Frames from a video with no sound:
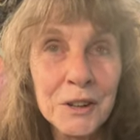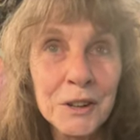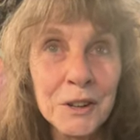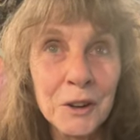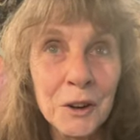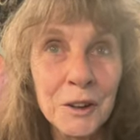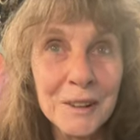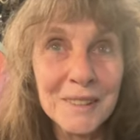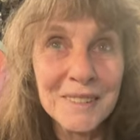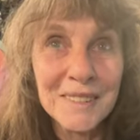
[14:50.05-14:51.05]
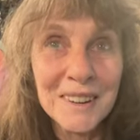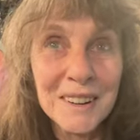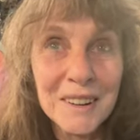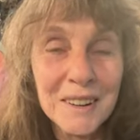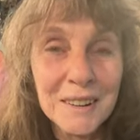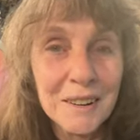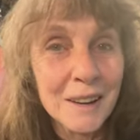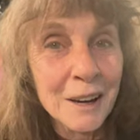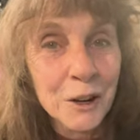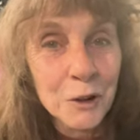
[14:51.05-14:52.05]
the start.
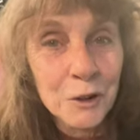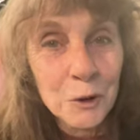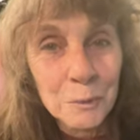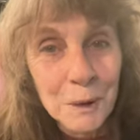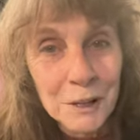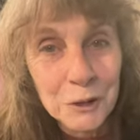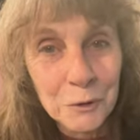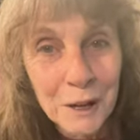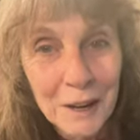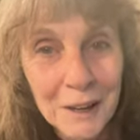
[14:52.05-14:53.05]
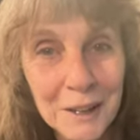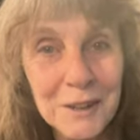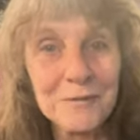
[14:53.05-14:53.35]
Thank you so much, Ray.